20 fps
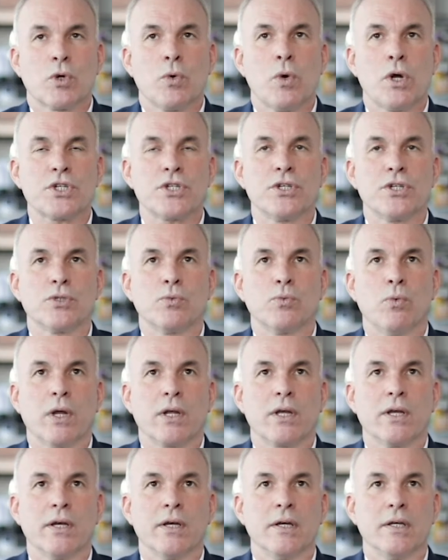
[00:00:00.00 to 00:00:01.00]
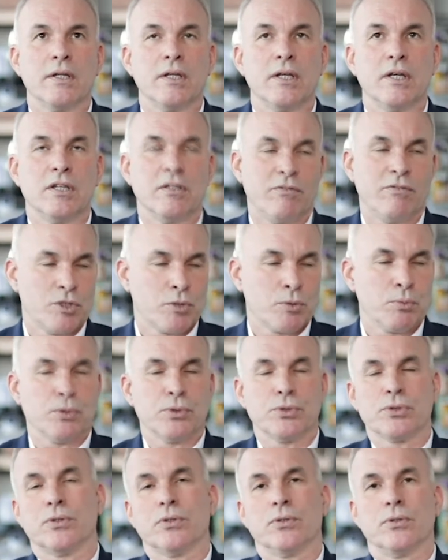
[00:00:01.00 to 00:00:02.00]
the question is, what can
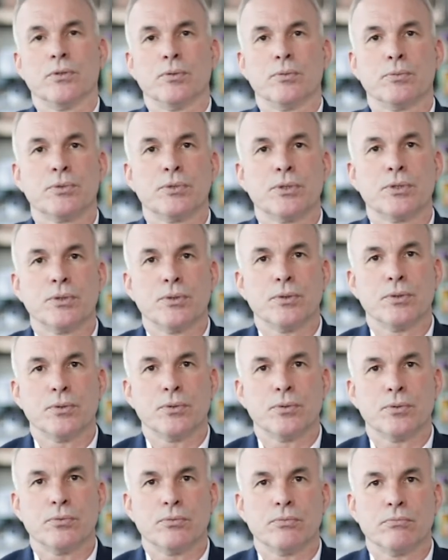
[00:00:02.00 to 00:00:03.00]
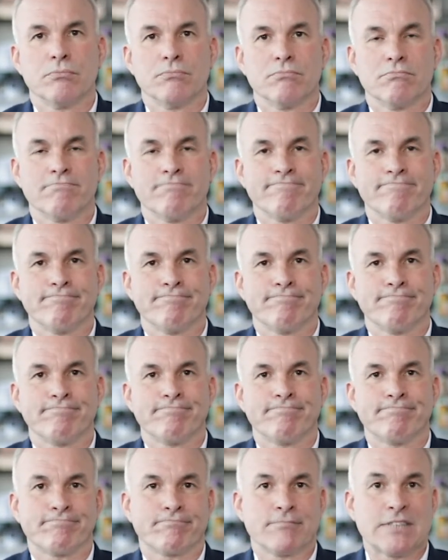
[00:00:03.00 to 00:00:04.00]
individuals do to
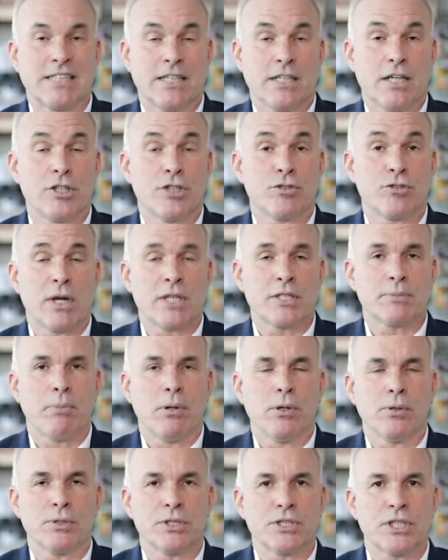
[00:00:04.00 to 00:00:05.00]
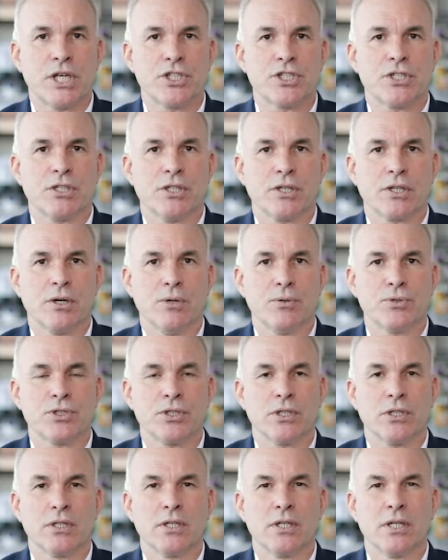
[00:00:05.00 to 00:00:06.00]
address polarization in the
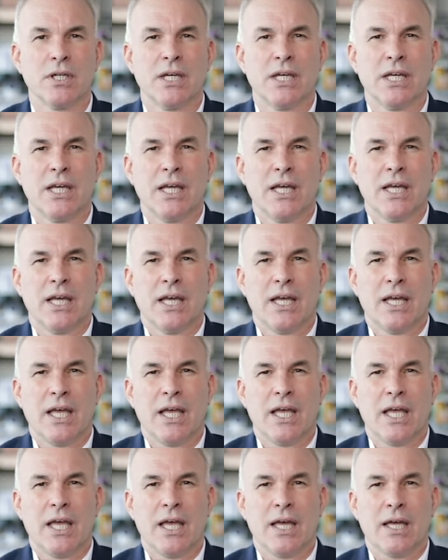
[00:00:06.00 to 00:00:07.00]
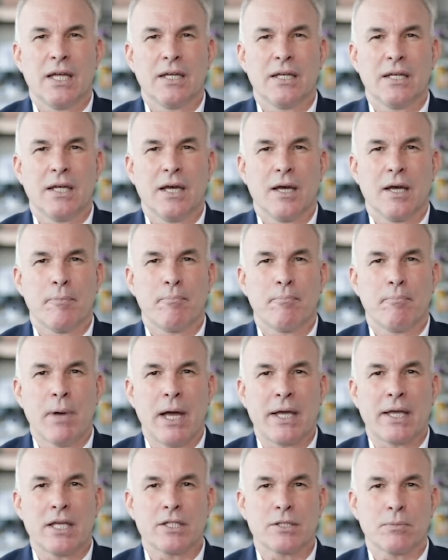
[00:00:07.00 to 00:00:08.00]
culture? And
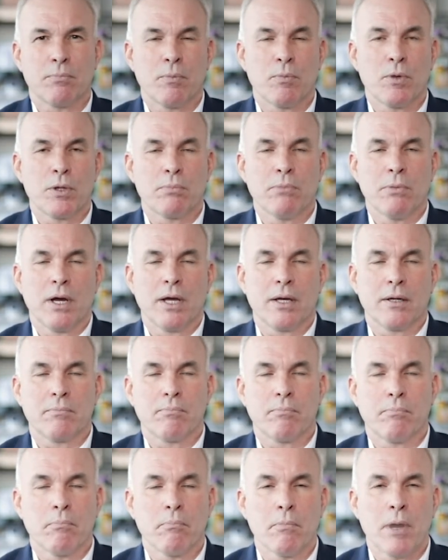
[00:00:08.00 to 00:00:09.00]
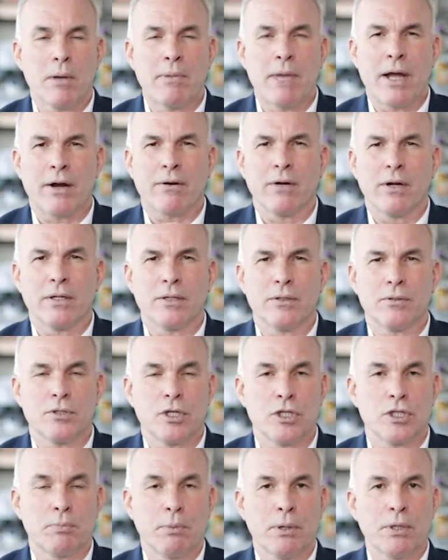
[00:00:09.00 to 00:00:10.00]
I guess with my background
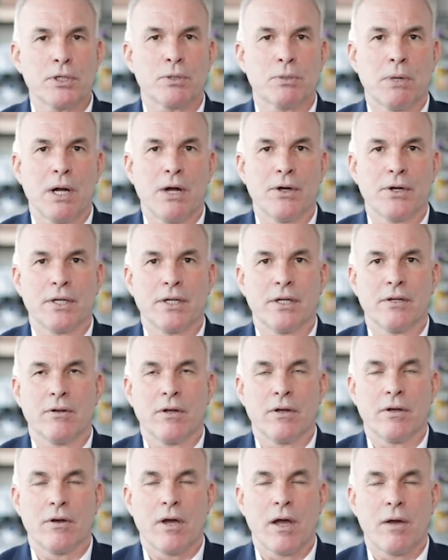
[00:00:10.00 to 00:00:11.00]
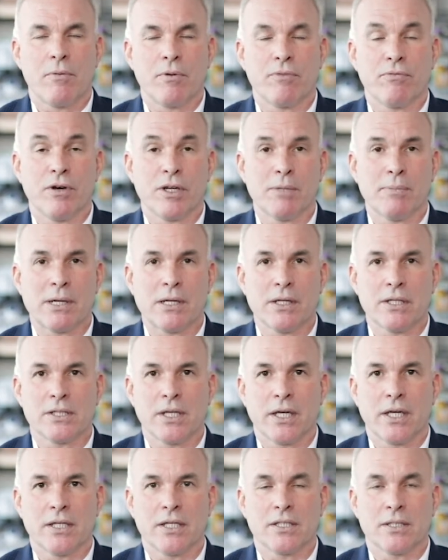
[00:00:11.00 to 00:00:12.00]
in spirituality, I would fundamentally
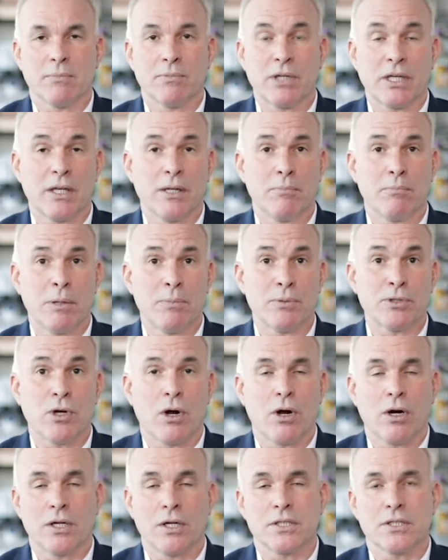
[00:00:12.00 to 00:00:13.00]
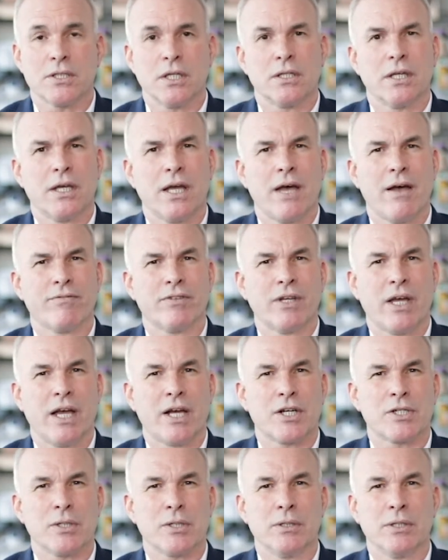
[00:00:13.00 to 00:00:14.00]
say it's something in people's hearts that they have to
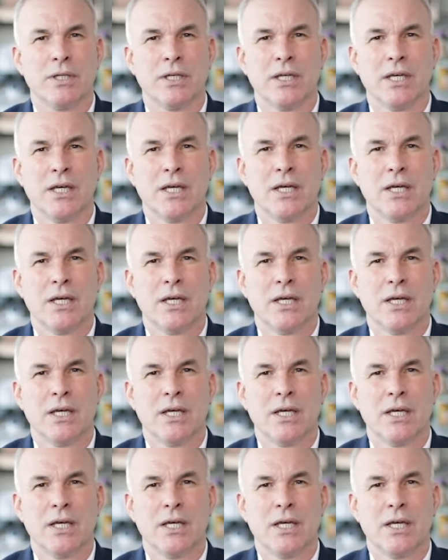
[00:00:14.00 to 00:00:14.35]
actually